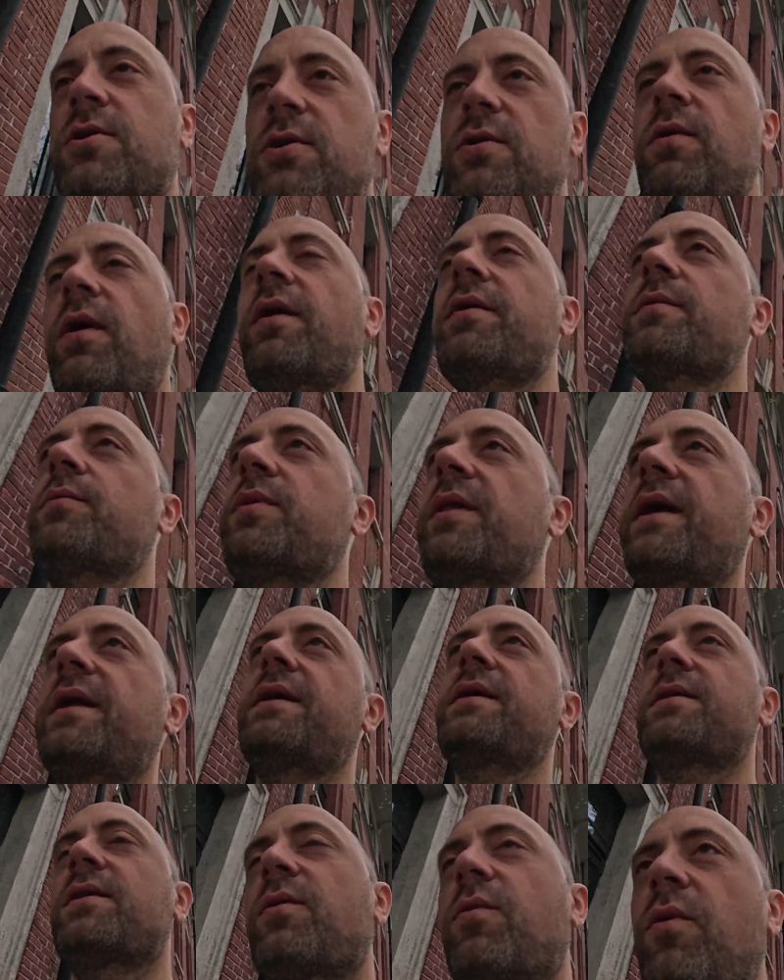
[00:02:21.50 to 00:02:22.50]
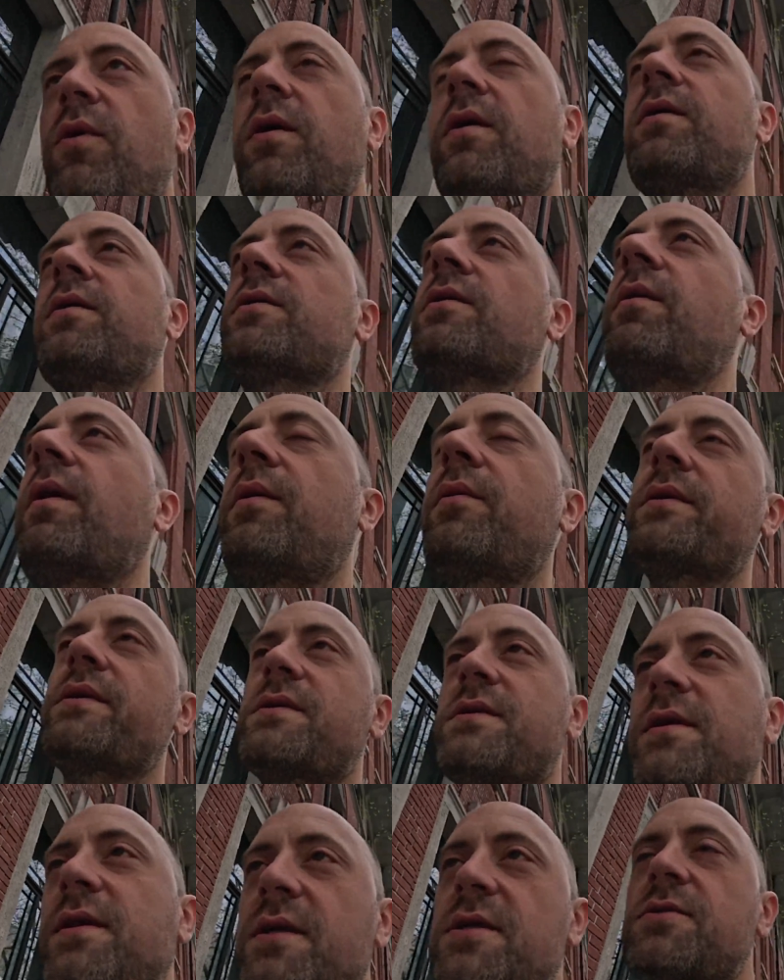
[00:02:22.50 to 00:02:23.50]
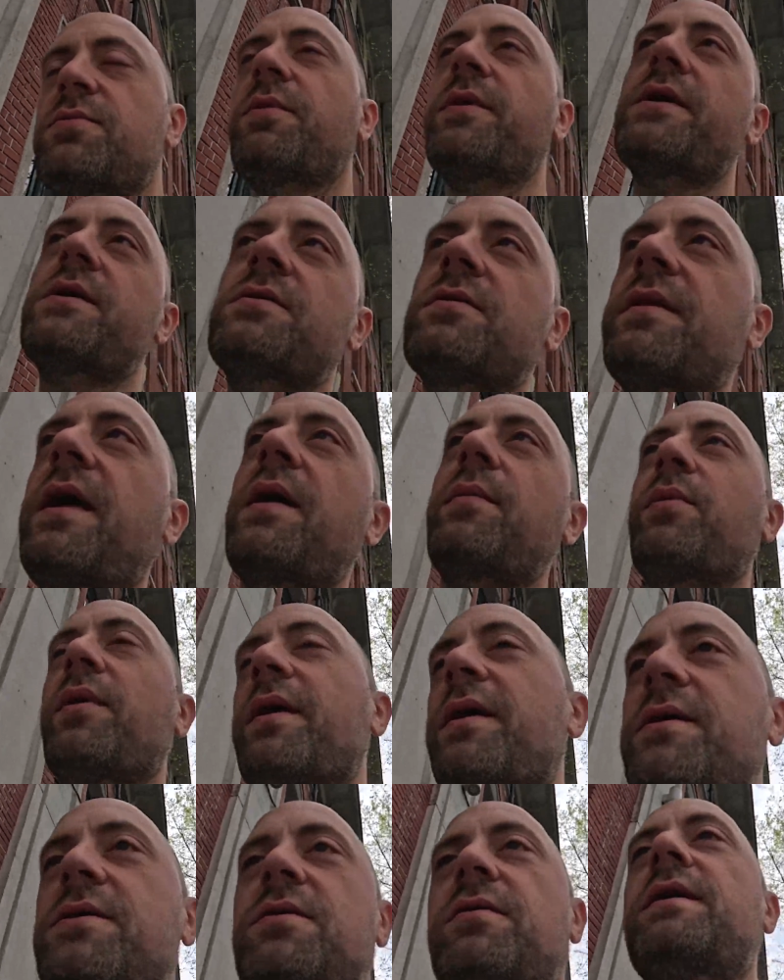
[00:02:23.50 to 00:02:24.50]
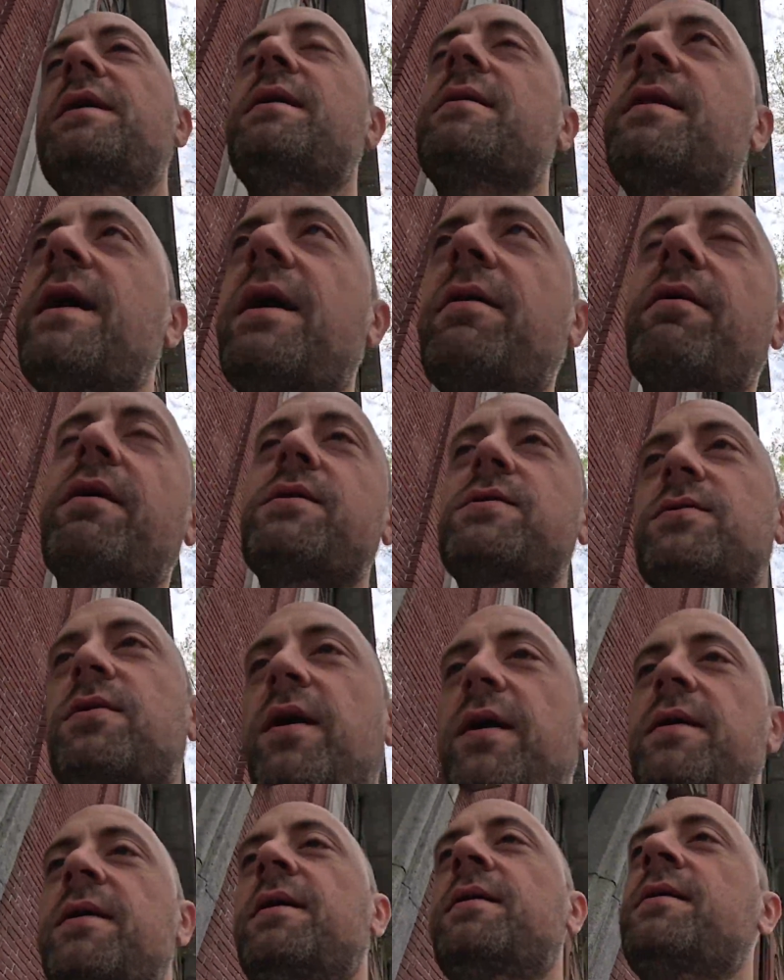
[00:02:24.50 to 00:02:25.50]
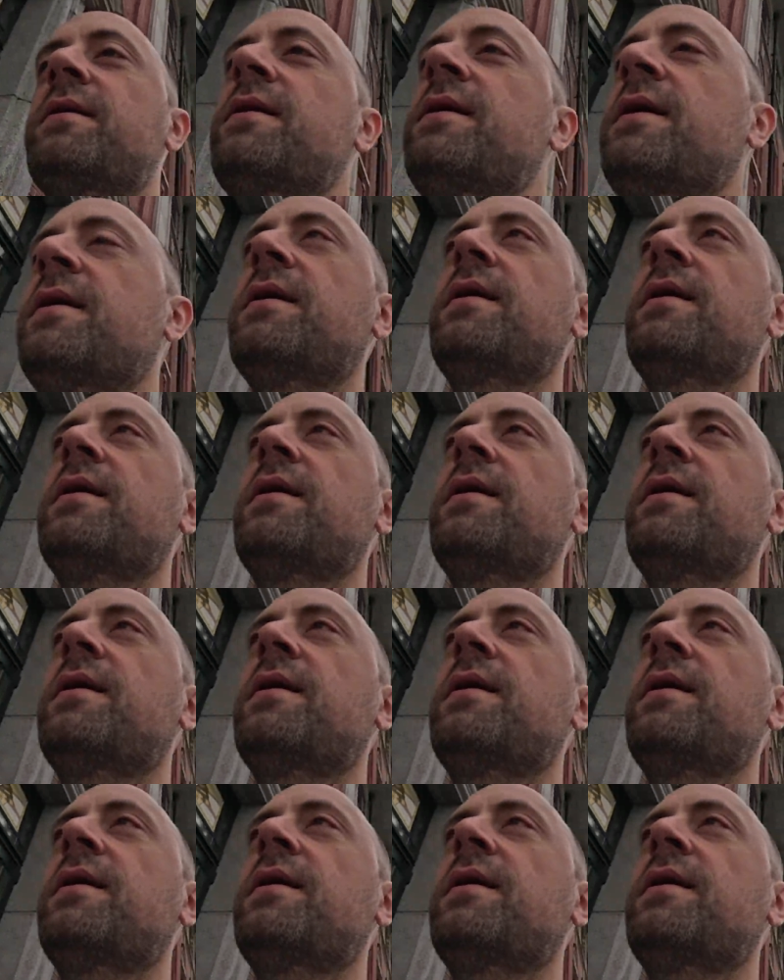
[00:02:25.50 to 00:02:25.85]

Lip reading: You can do all the planning in the world. Oh, I want to see this place or that place or eat at that restaurant.